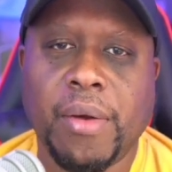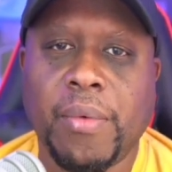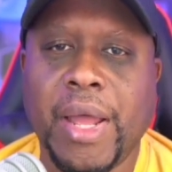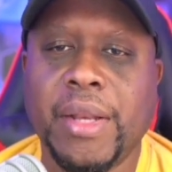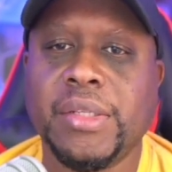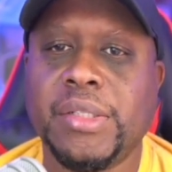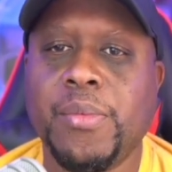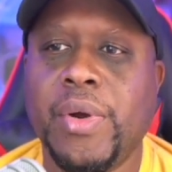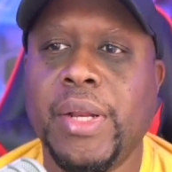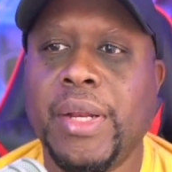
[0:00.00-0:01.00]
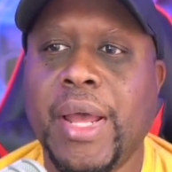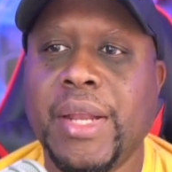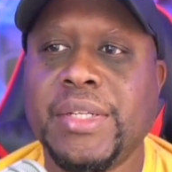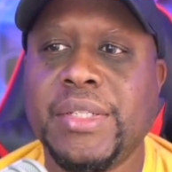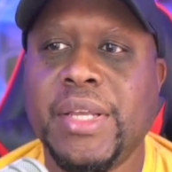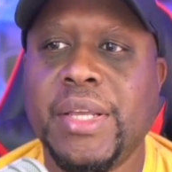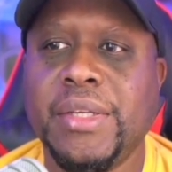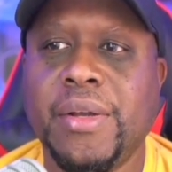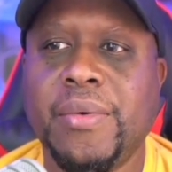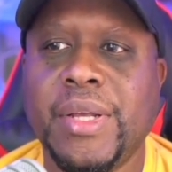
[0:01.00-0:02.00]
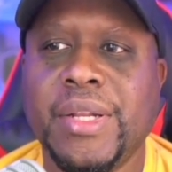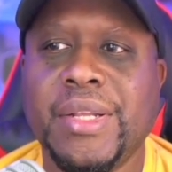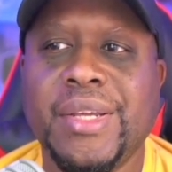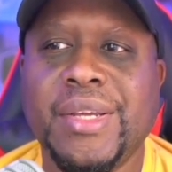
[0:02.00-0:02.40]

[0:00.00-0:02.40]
Ryan this morning, and I actually said, you know what?